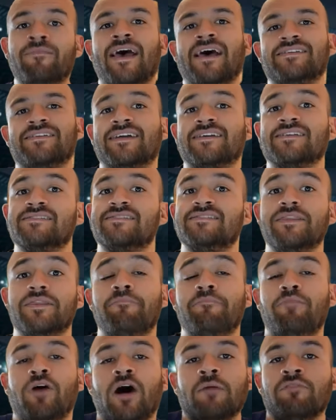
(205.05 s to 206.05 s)
as I can see the
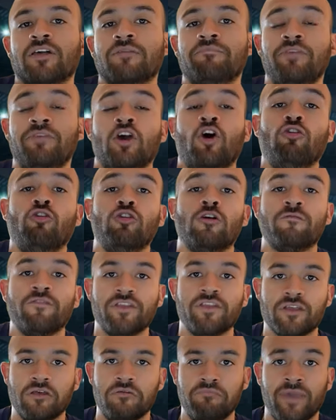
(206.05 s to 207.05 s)
public being all over the
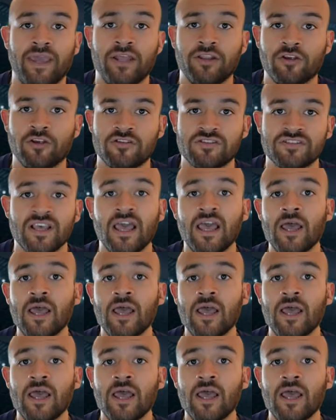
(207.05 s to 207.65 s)
Commanders